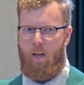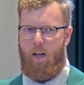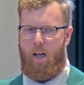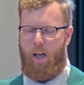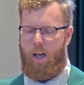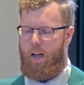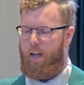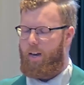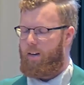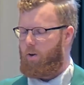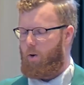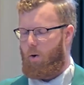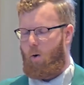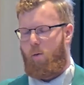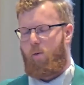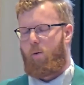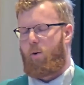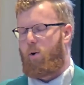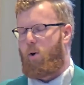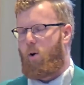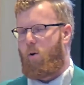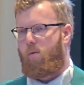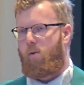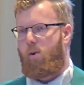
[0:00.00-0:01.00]
And
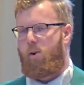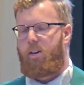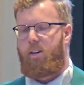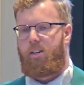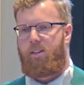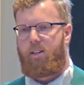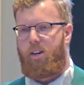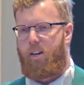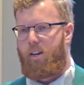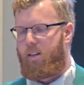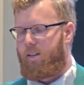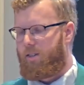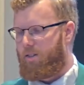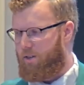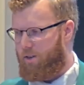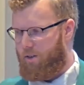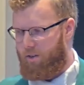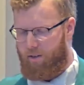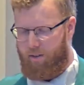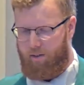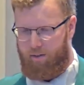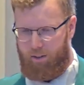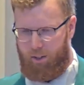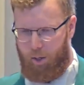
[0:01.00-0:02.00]
over, he says,
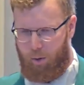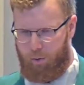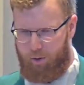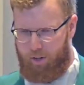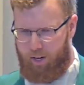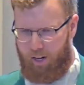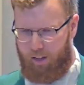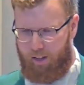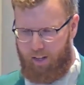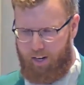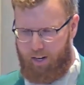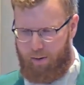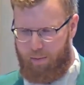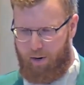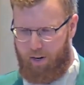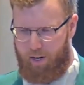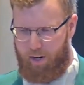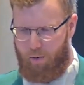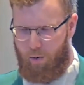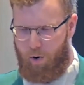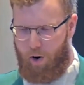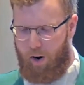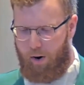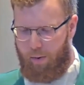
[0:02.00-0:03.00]
don't tell anybody
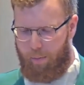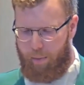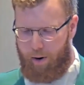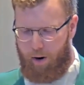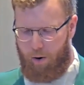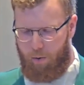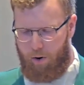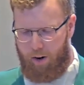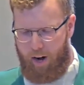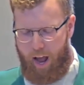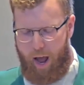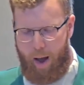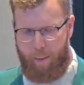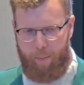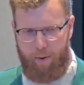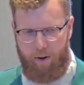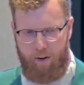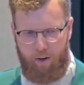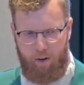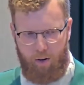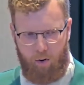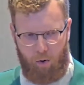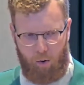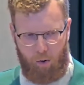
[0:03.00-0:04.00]
about what
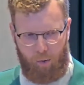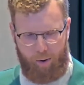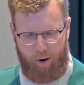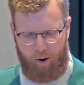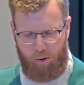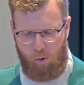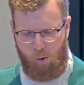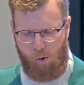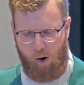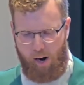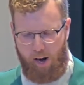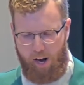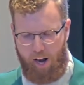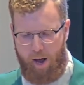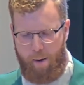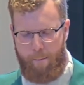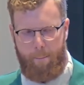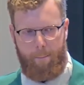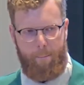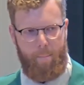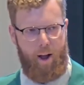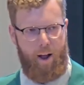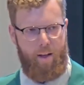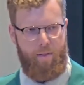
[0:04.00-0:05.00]
happened or about who I
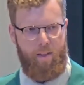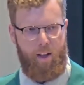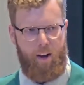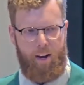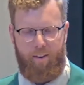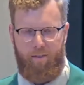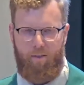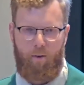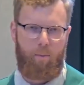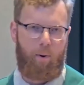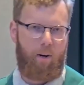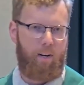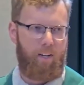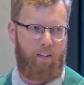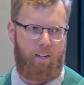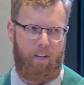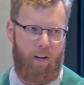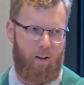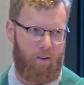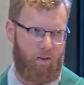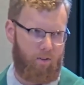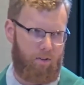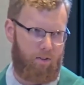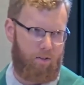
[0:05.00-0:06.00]
am, and then everybody
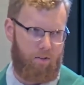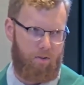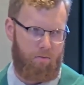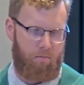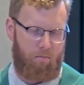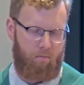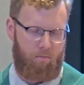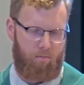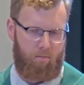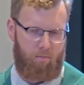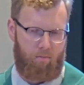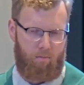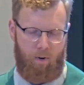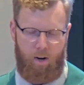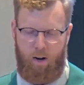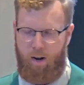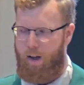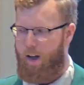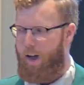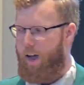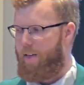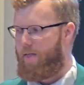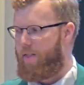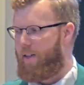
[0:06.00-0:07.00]
tells.
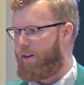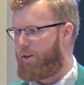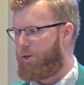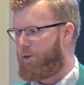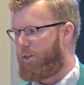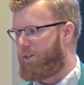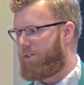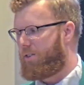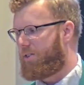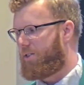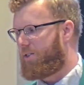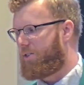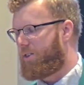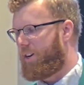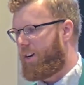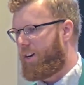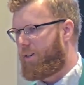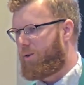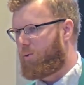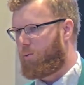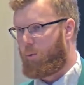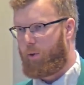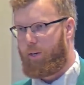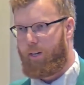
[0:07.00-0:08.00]
And then Jesus
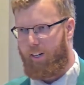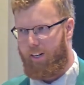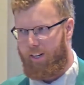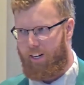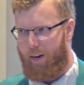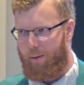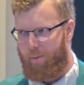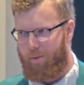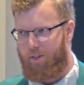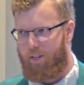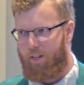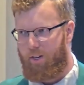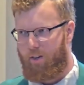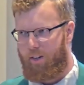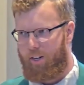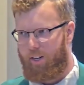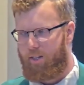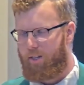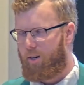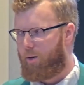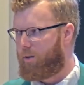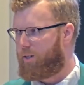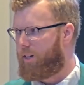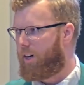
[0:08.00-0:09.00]
says, really, I'm
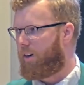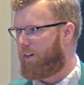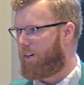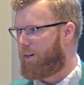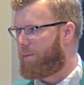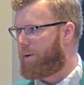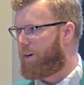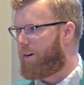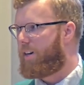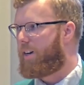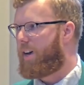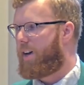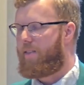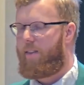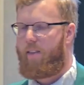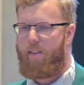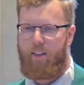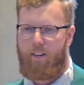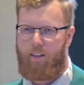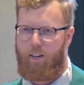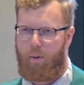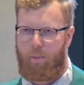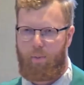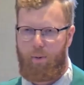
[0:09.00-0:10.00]
serious, don't tell anybody, and then
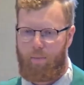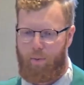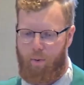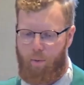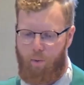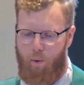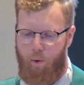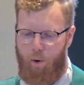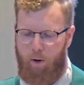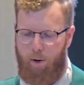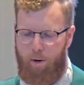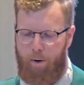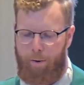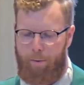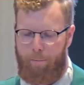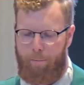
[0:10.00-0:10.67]
they tell people more.